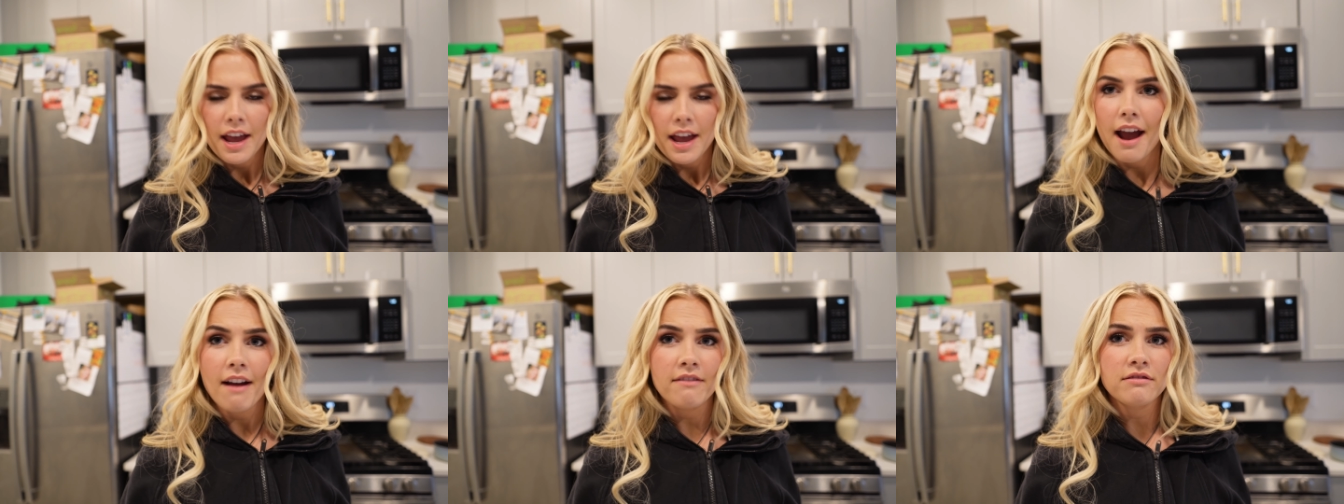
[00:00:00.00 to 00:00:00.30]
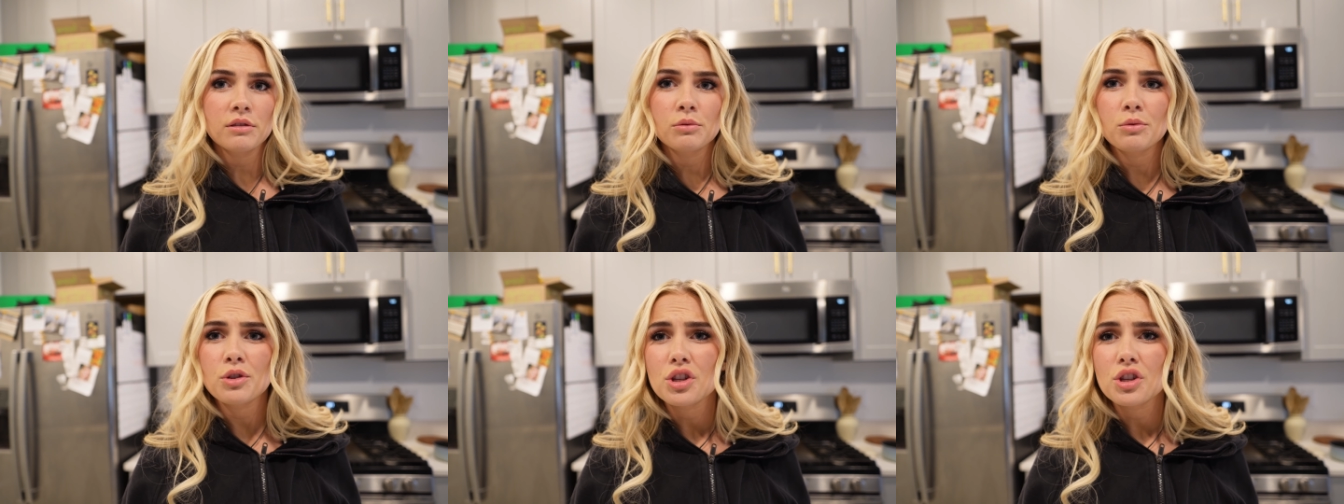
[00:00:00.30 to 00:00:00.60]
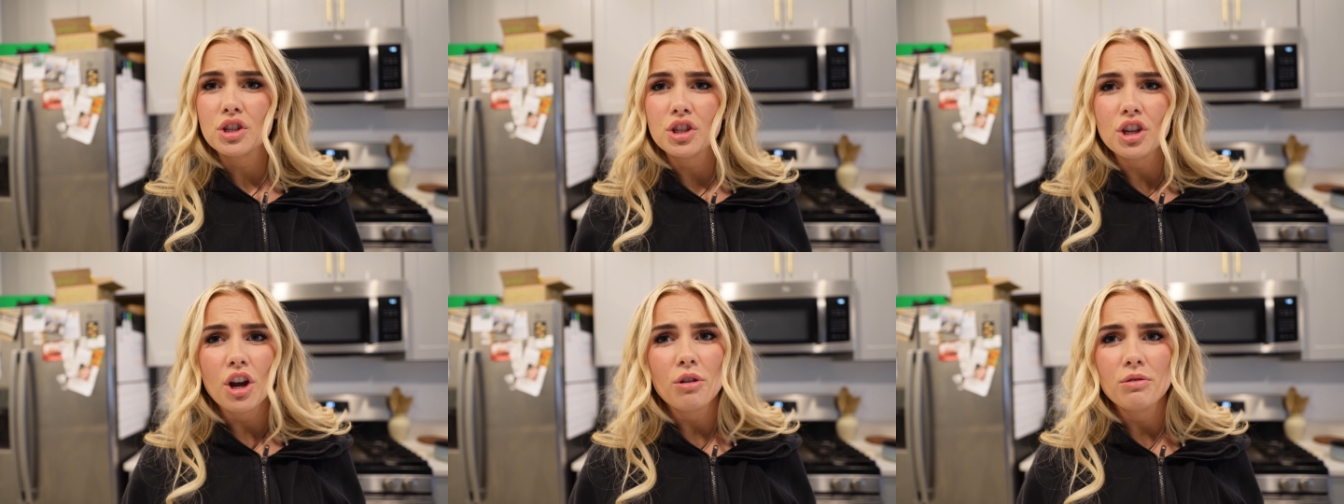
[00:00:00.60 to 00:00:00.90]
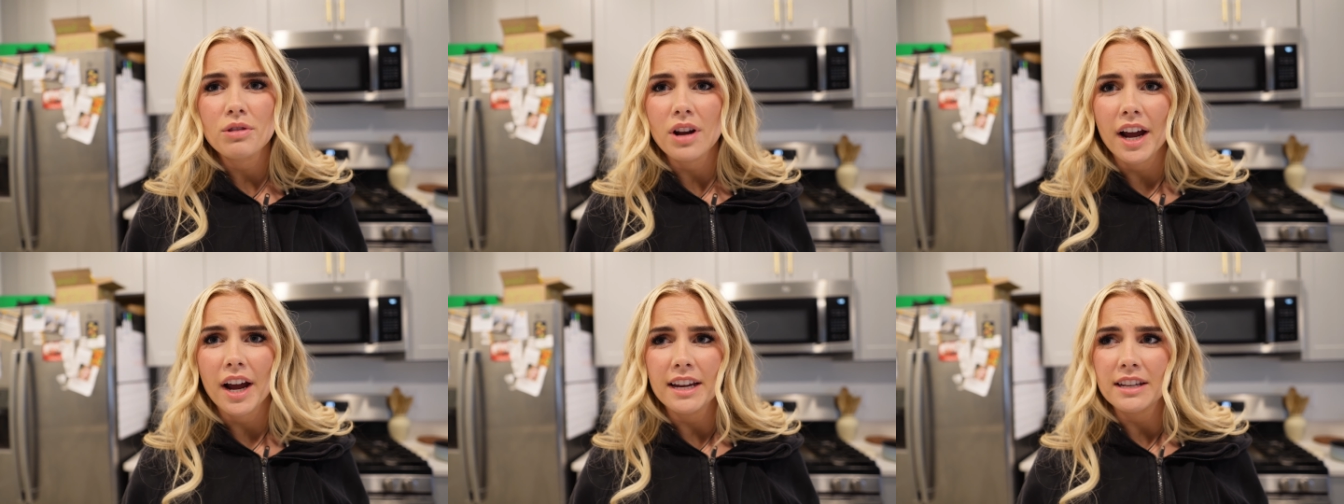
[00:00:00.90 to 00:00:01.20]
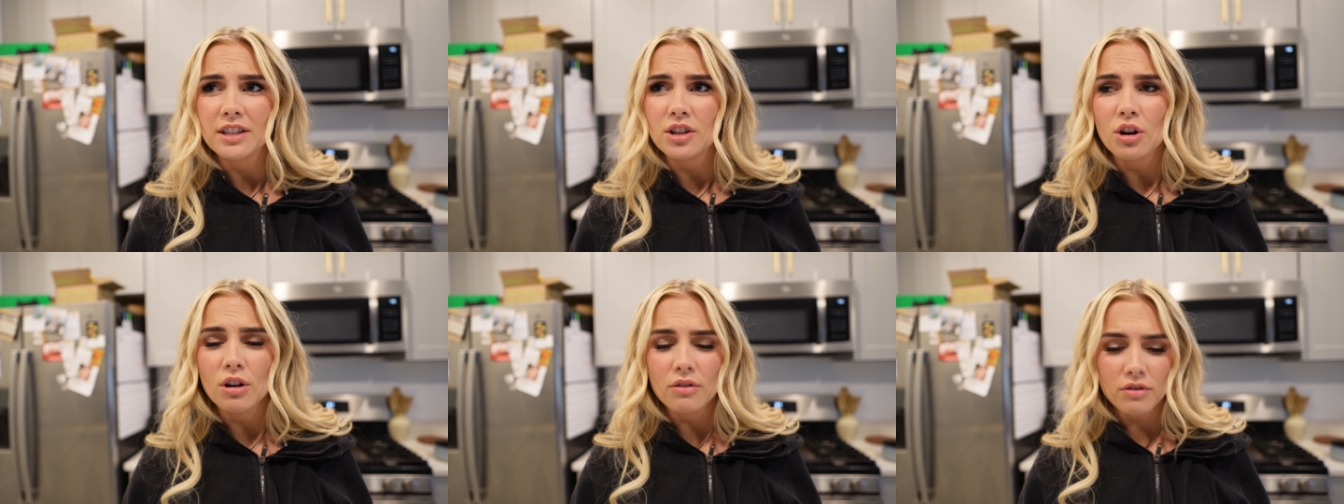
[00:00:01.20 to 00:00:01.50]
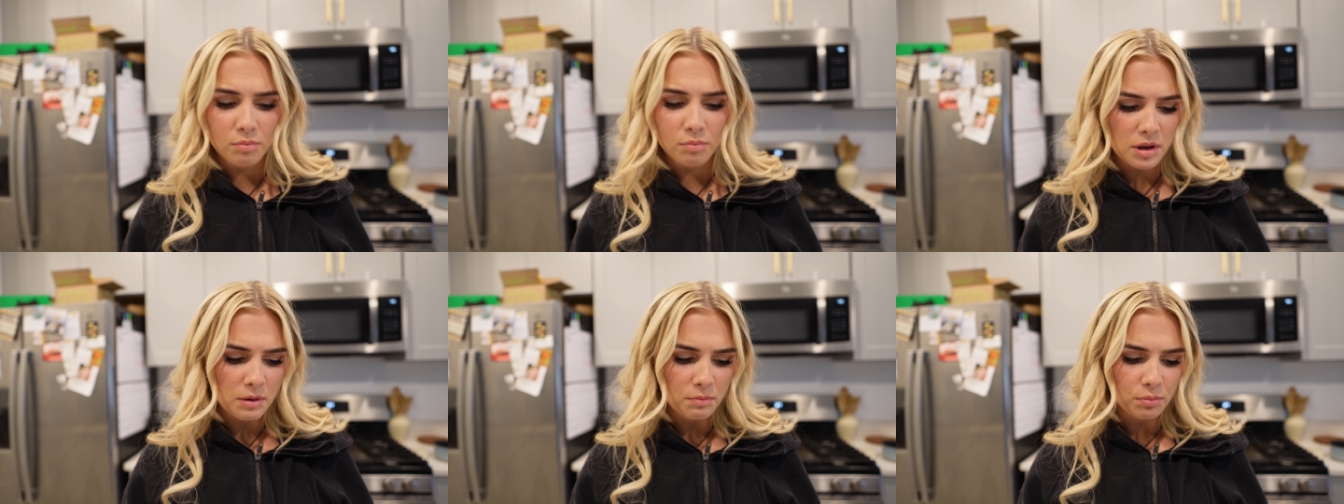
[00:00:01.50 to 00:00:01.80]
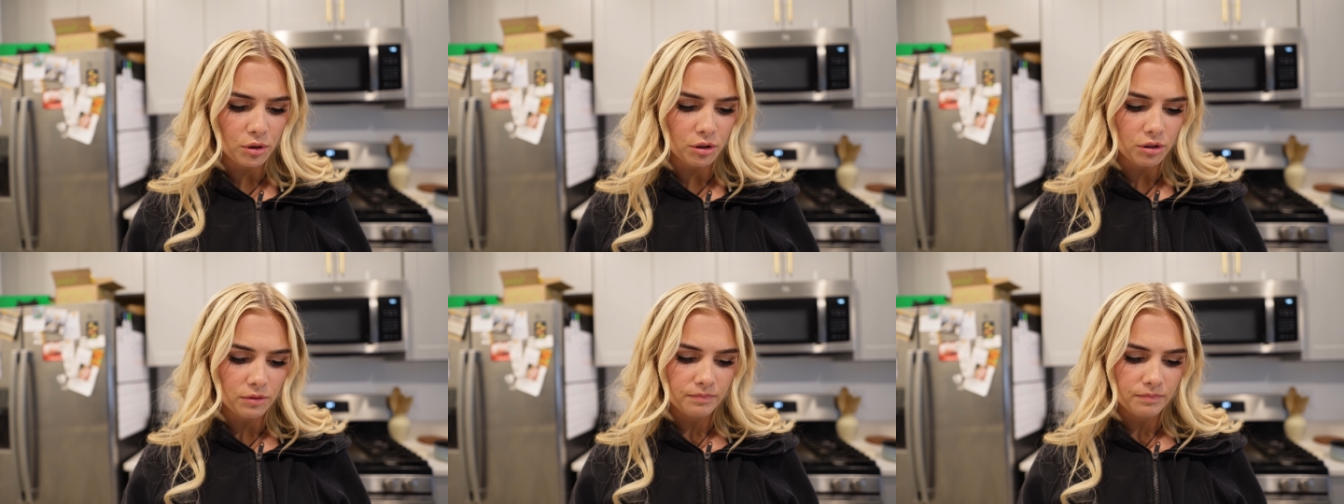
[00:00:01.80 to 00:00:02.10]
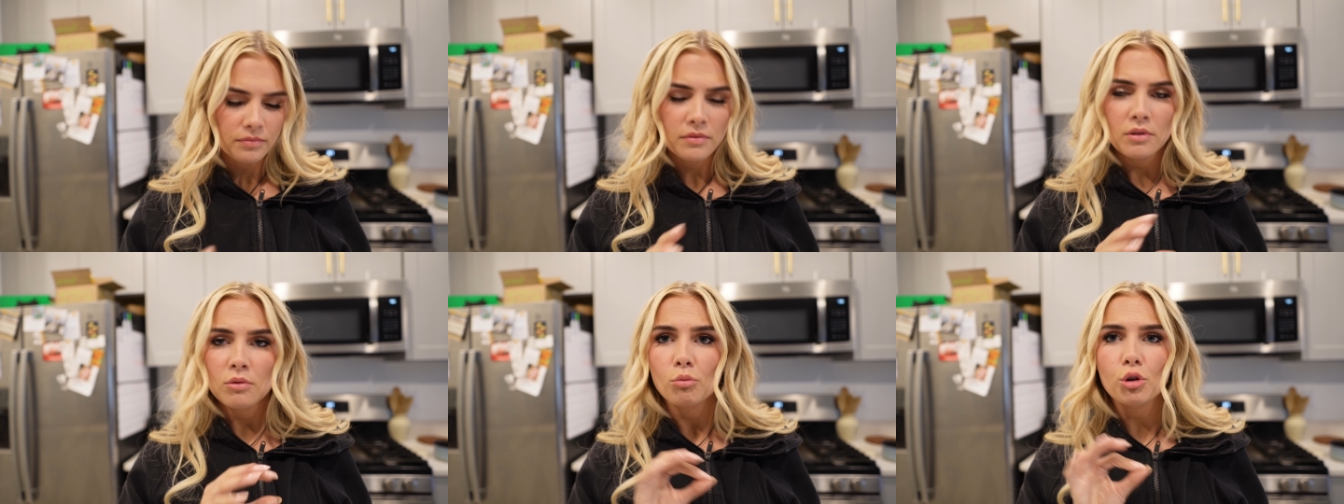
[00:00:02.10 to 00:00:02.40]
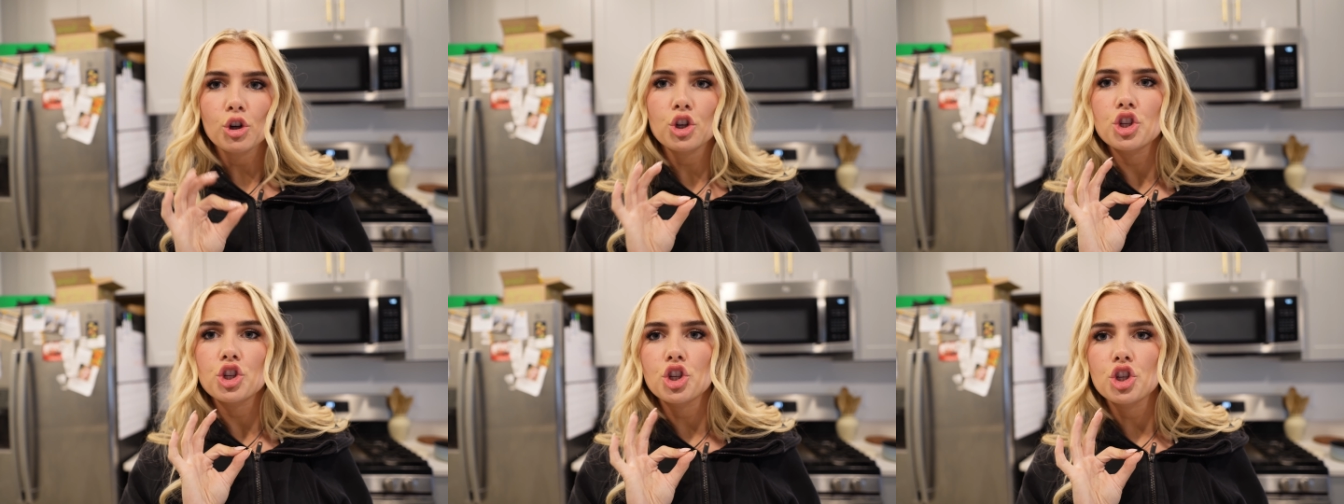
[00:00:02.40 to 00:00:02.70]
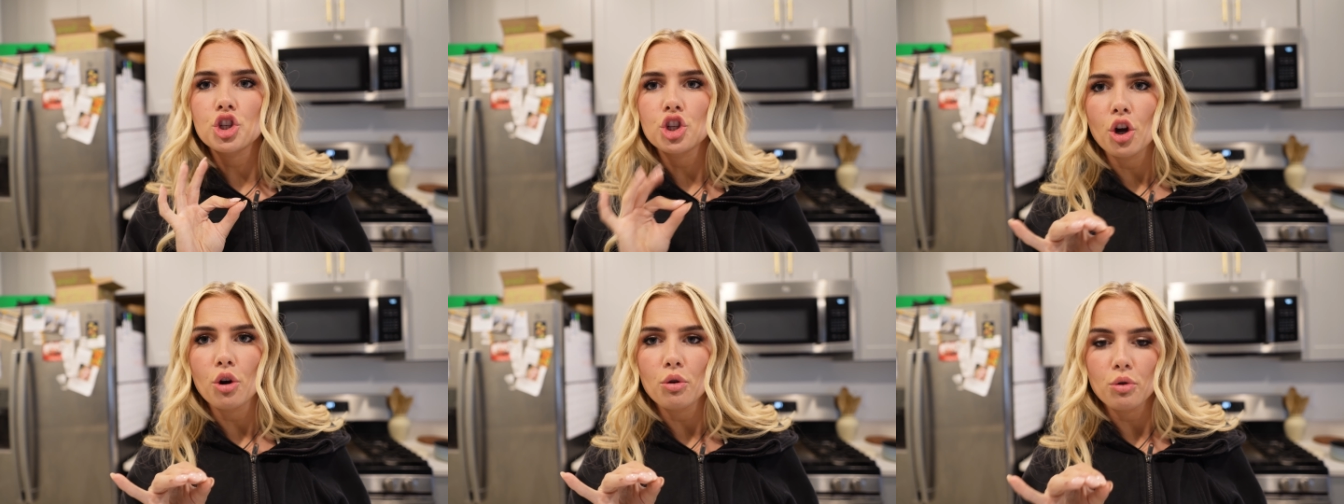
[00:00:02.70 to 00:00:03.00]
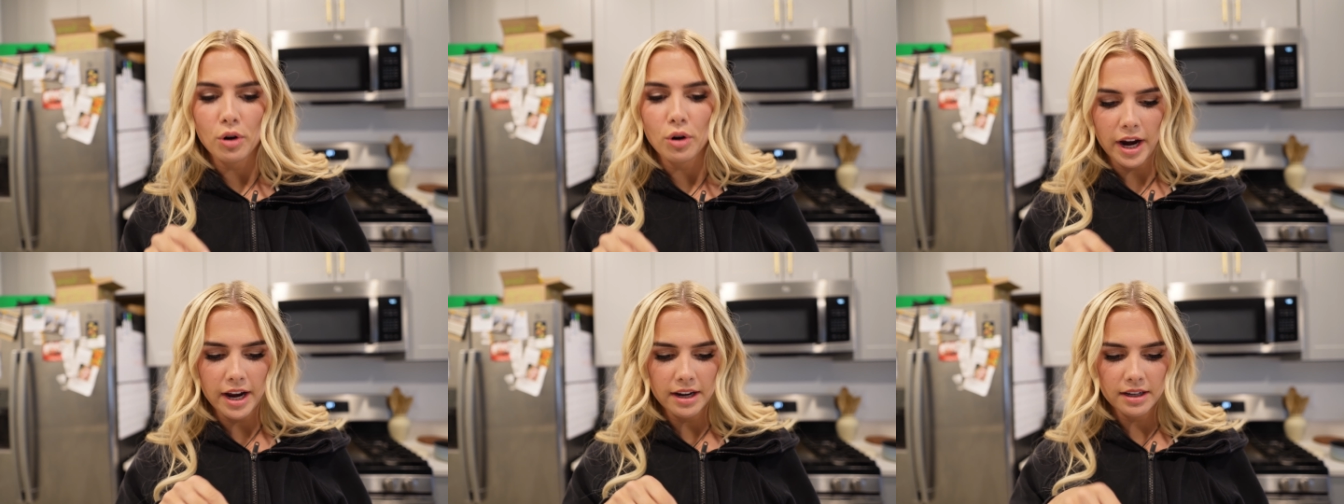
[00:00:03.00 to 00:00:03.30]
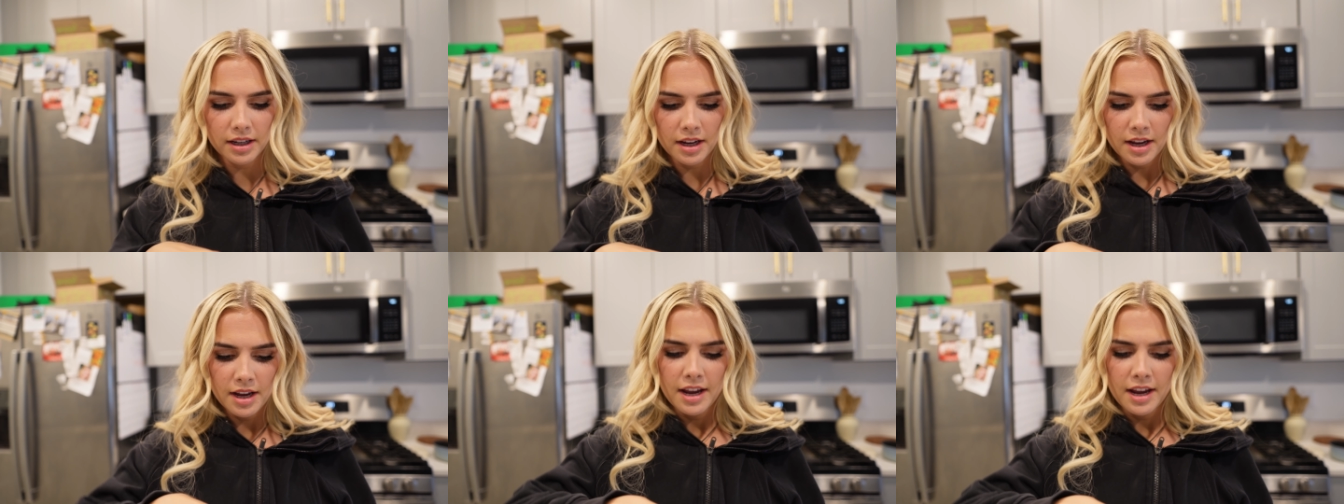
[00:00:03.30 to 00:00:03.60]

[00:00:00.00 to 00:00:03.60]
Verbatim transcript: Everyone was so nice. All the people were so great.